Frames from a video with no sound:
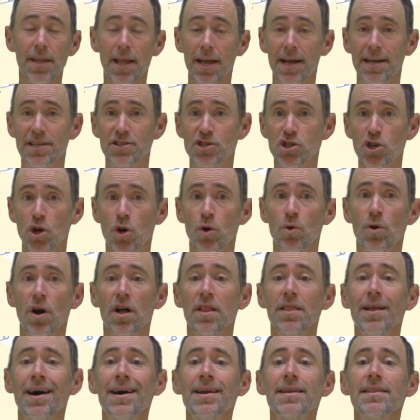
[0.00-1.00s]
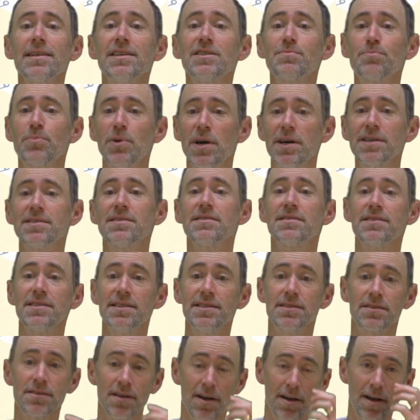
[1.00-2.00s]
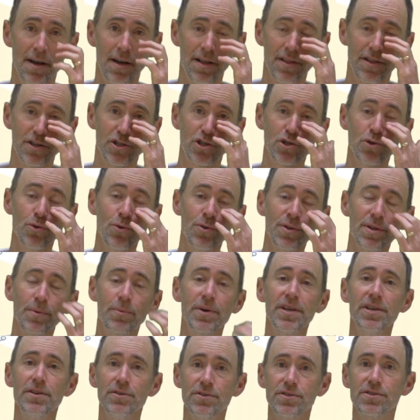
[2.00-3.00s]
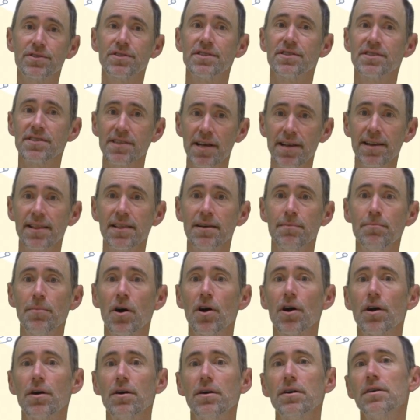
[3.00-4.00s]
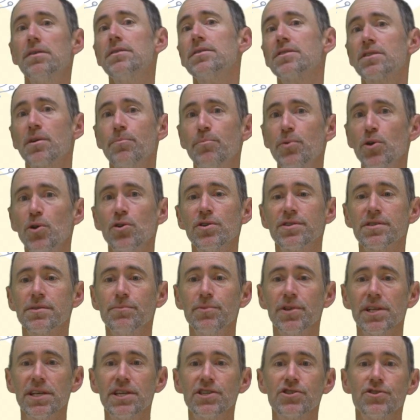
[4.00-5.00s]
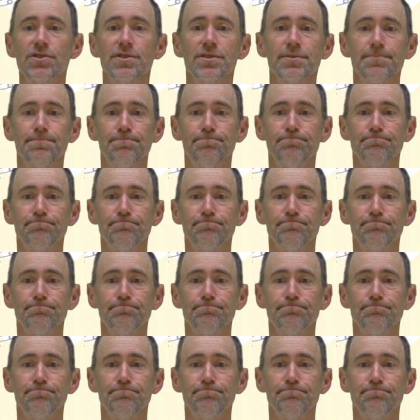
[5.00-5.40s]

And so a lot of these processes, the tool that we use to study them is computer simulations.